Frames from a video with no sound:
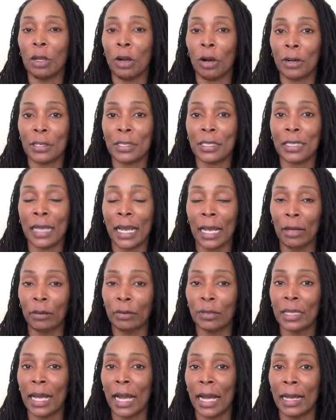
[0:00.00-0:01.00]
large
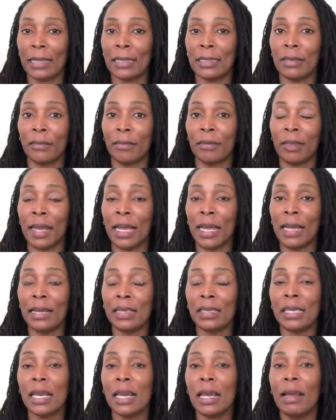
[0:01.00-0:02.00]
scale kinds of
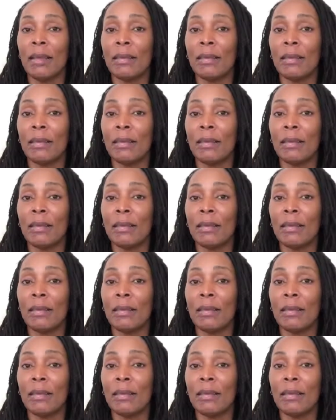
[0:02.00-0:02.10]
things